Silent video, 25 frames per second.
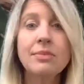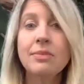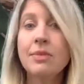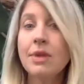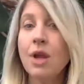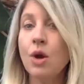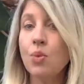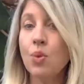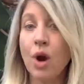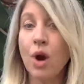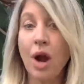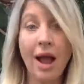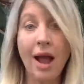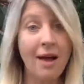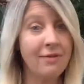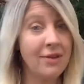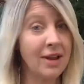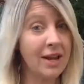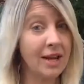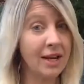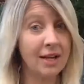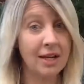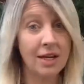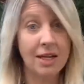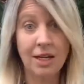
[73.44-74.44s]

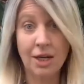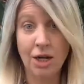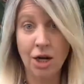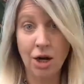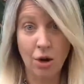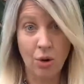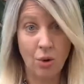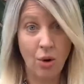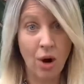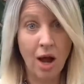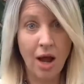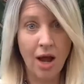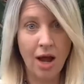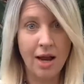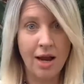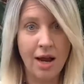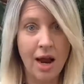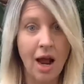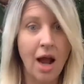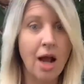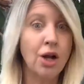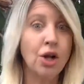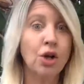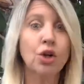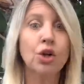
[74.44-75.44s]

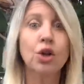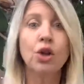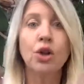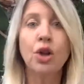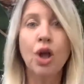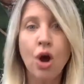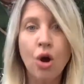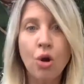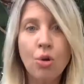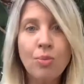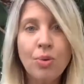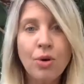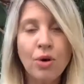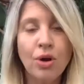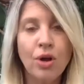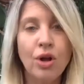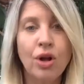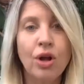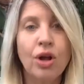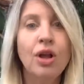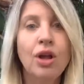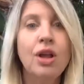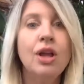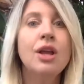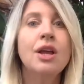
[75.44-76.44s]
a
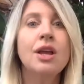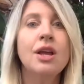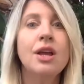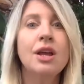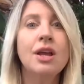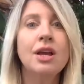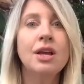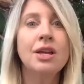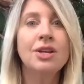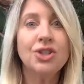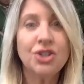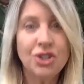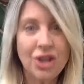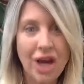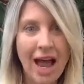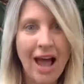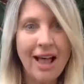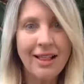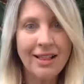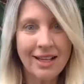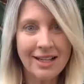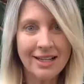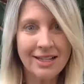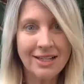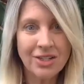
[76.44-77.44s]
global
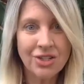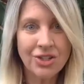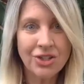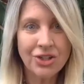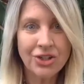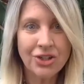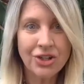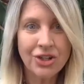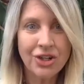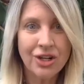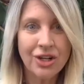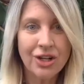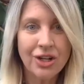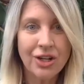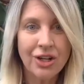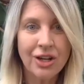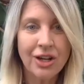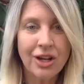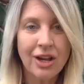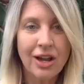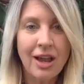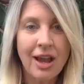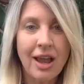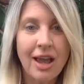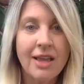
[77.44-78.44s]
challenge.
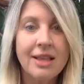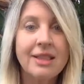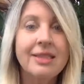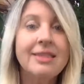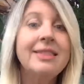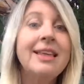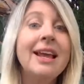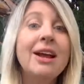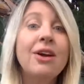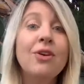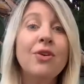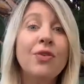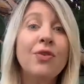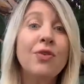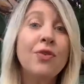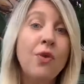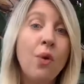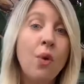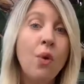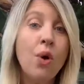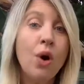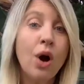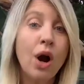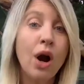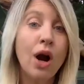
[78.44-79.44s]

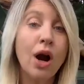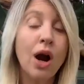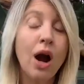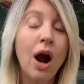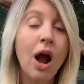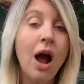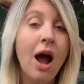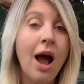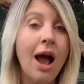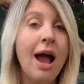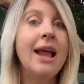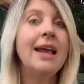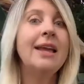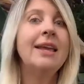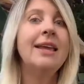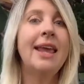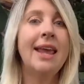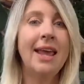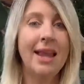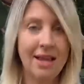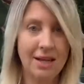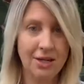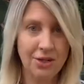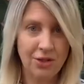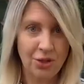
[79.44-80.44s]
Therefore, I
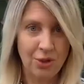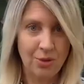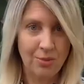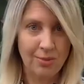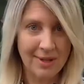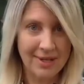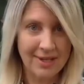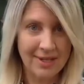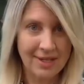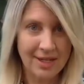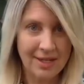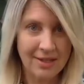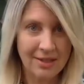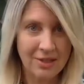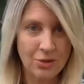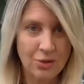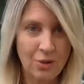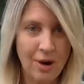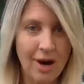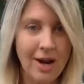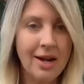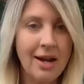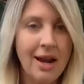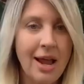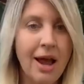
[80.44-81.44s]
can't do business
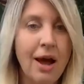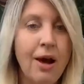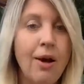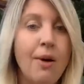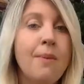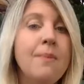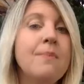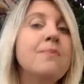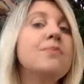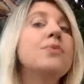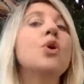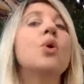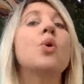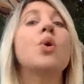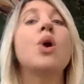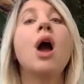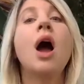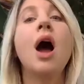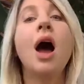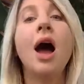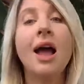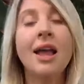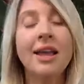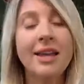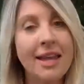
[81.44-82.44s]
right now, or
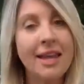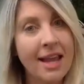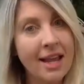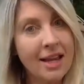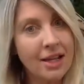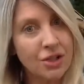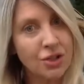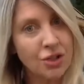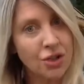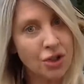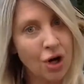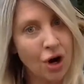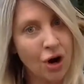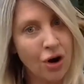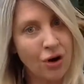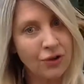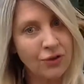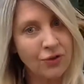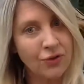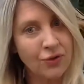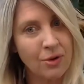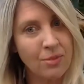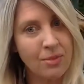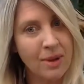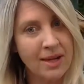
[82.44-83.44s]
I can't charge
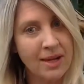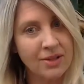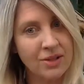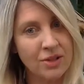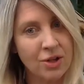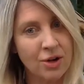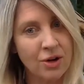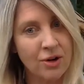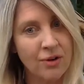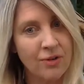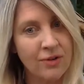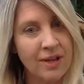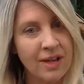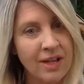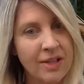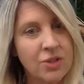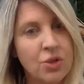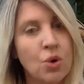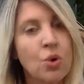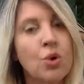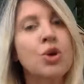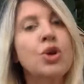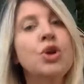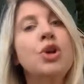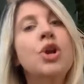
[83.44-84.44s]
for my service,
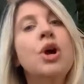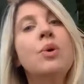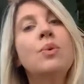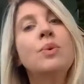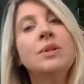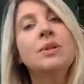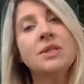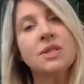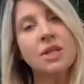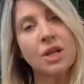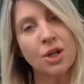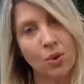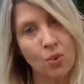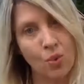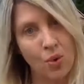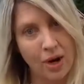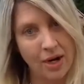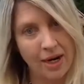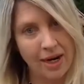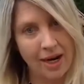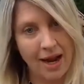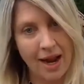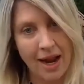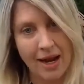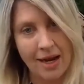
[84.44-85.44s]
or no one's going to want
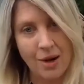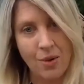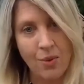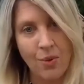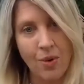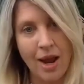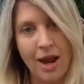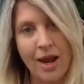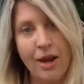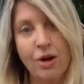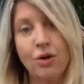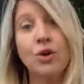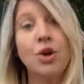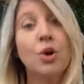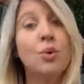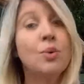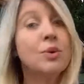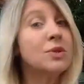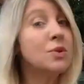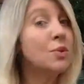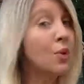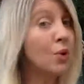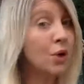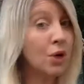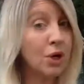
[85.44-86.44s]
it anyway, or no one's
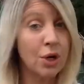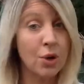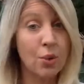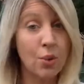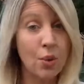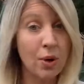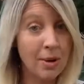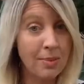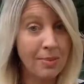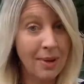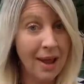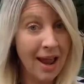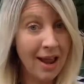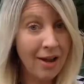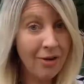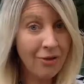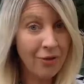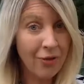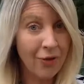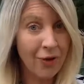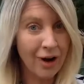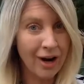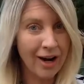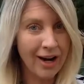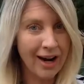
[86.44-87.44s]
going to want to pay
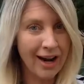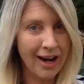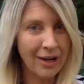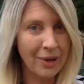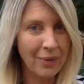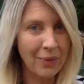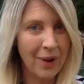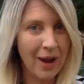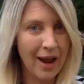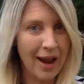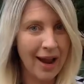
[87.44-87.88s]
for it anyway.